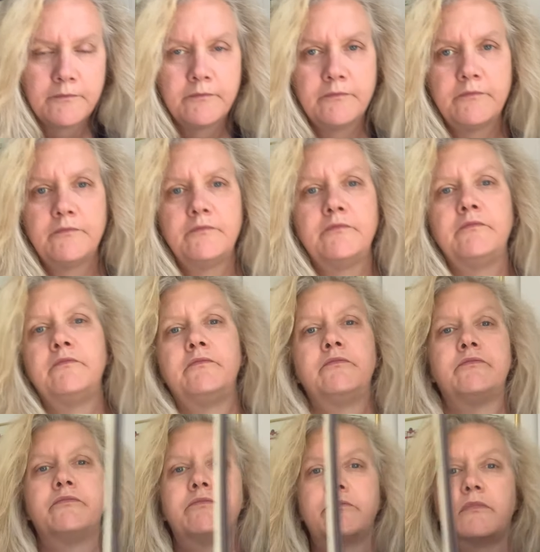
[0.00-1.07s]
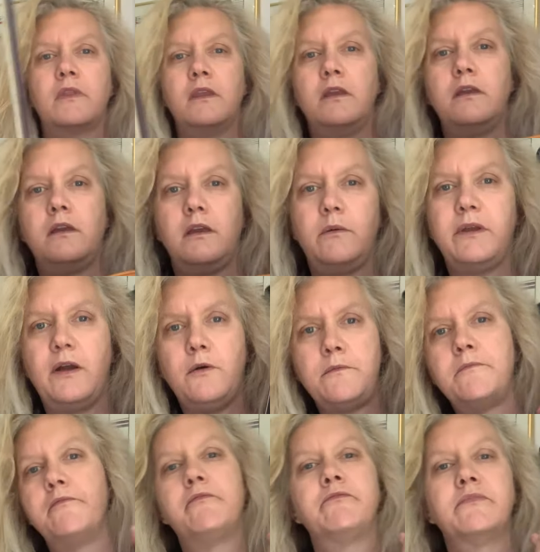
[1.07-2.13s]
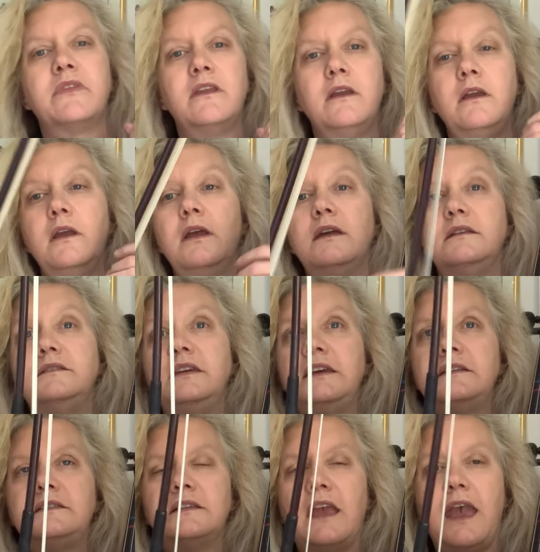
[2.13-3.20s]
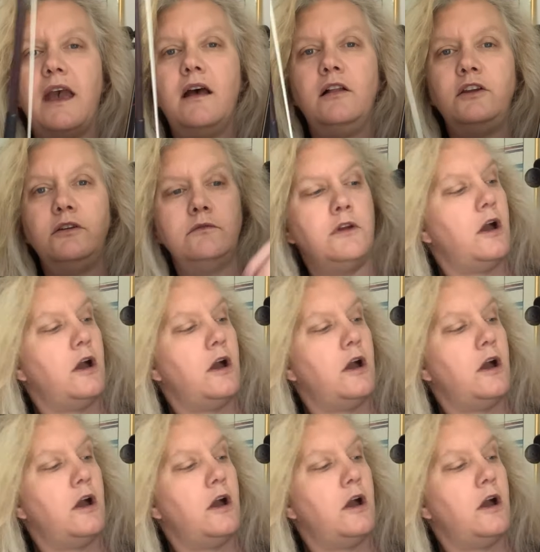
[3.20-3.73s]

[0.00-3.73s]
here we go. D scale, you